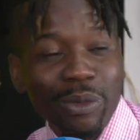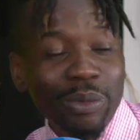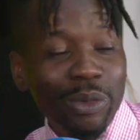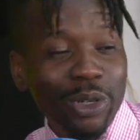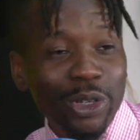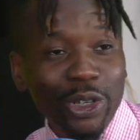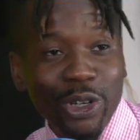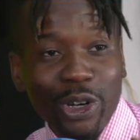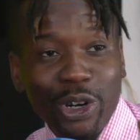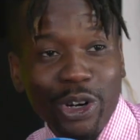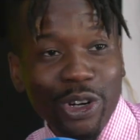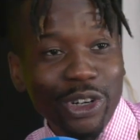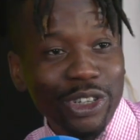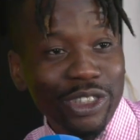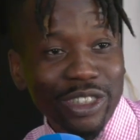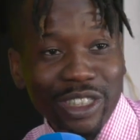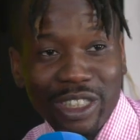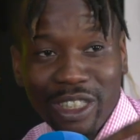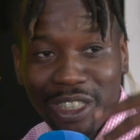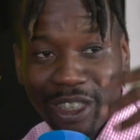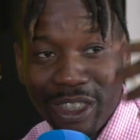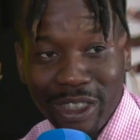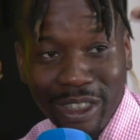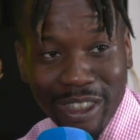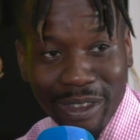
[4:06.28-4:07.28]
beyond
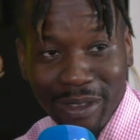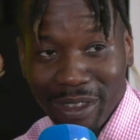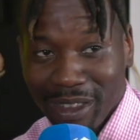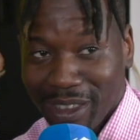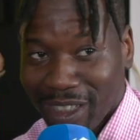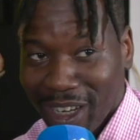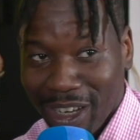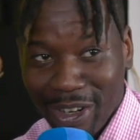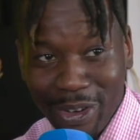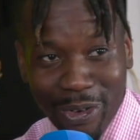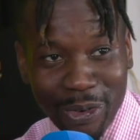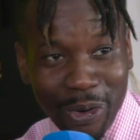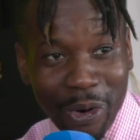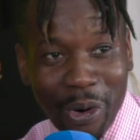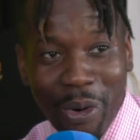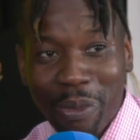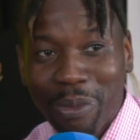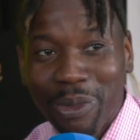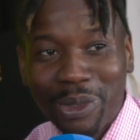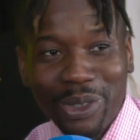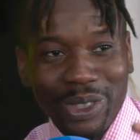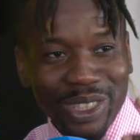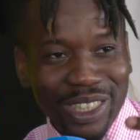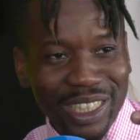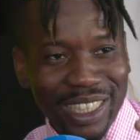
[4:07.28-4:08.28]
a
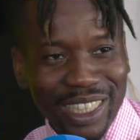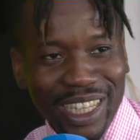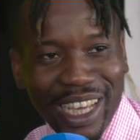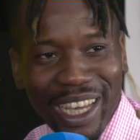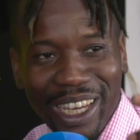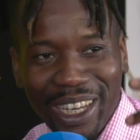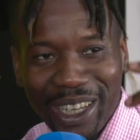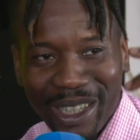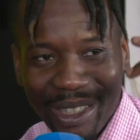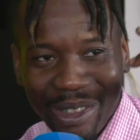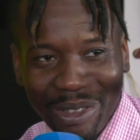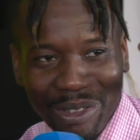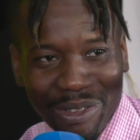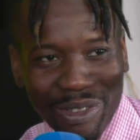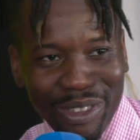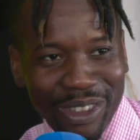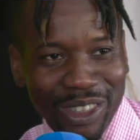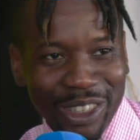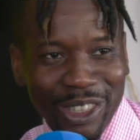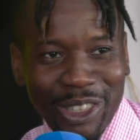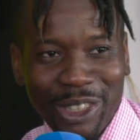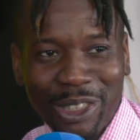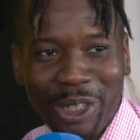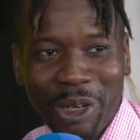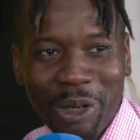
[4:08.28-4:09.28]
normal state of,
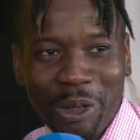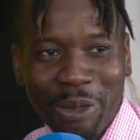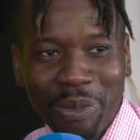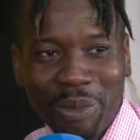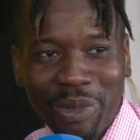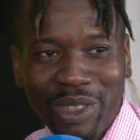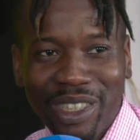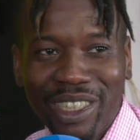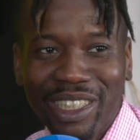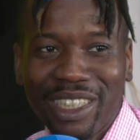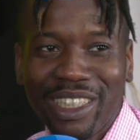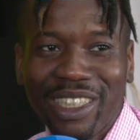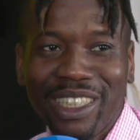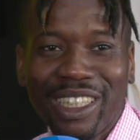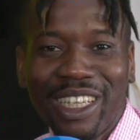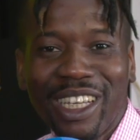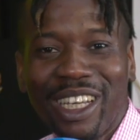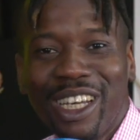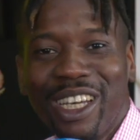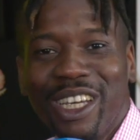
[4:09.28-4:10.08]
you know, being,